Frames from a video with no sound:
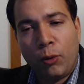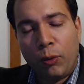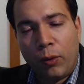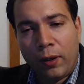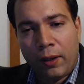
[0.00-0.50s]

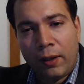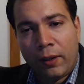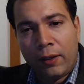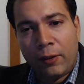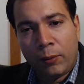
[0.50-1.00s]

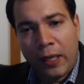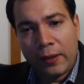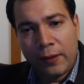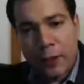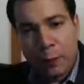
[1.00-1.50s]
to
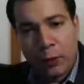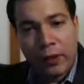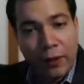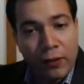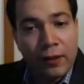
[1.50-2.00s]
write this
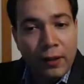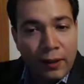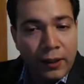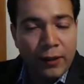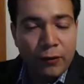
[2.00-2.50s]
book,
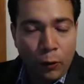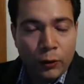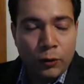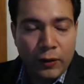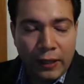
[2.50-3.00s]
given
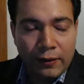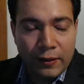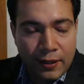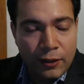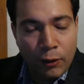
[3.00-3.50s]
also that
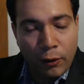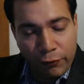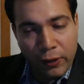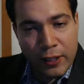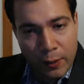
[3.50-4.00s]
this is your
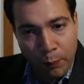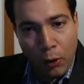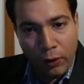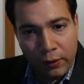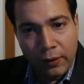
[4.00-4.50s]
first
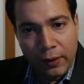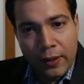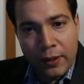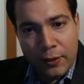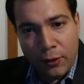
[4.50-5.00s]
book.
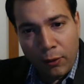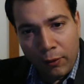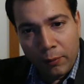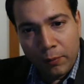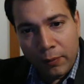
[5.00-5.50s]

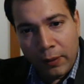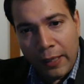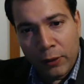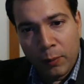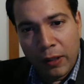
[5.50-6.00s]
So,
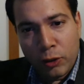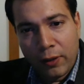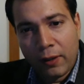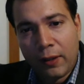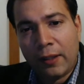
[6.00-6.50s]
like you
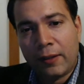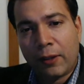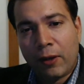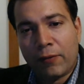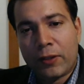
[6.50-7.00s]
mentioned earlier in the
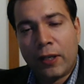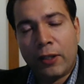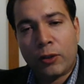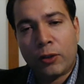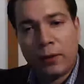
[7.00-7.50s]

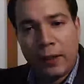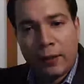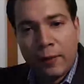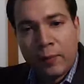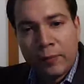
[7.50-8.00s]
conversation,
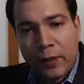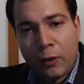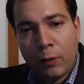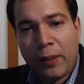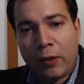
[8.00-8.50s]
that
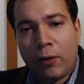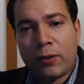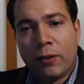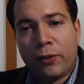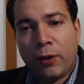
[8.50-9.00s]
because
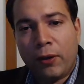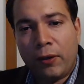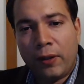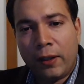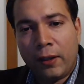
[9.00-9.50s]
of
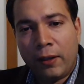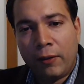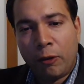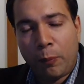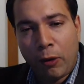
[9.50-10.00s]
your
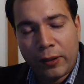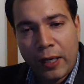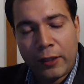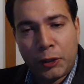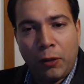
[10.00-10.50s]

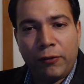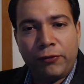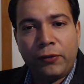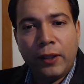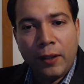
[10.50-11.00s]
reportage of
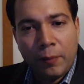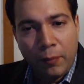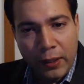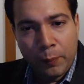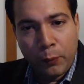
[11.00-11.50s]

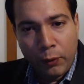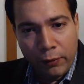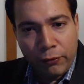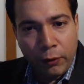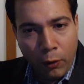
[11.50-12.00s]

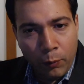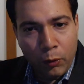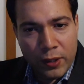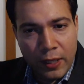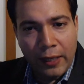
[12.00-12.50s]
Manipur for
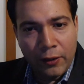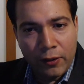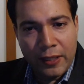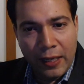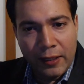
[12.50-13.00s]
almost 9 or
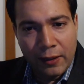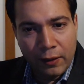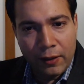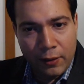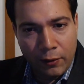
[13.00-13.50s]
10
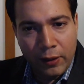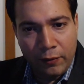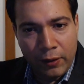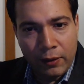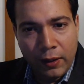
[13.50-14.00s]
years, or
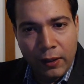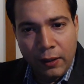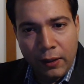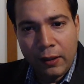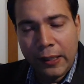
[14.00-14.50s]
even
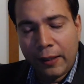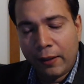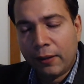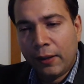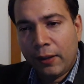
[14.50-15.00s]

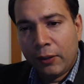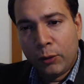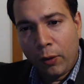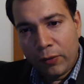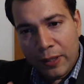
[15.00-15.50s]
earlier,
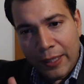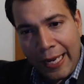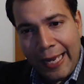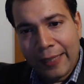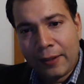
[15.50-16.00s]
you obviously
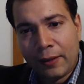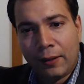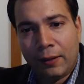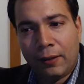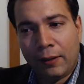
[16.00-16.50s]
had
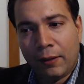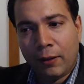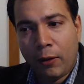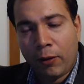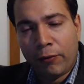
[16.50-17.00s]
a
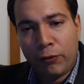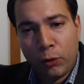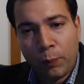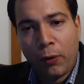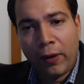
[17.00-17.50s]
lot of
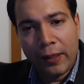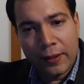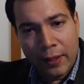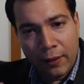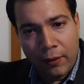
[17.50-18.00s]

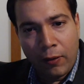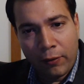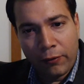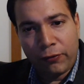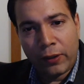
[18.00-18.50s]
viewpoints and a lot
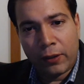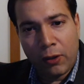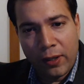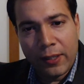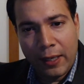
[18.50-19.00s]
of
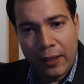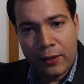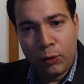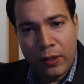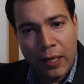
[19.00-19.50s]
content
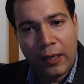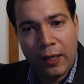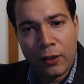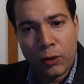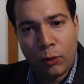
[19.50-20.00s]
to dig
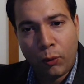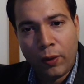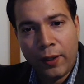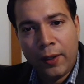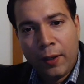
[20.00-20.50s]
into.
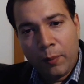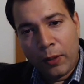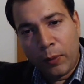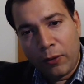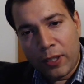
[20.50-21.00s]

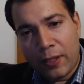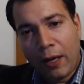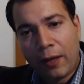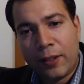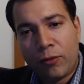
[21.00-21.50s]
But when you
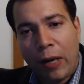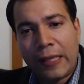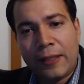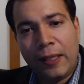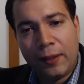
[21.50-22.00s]
started
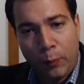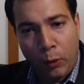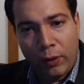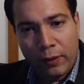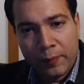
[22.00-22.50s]
writing the book,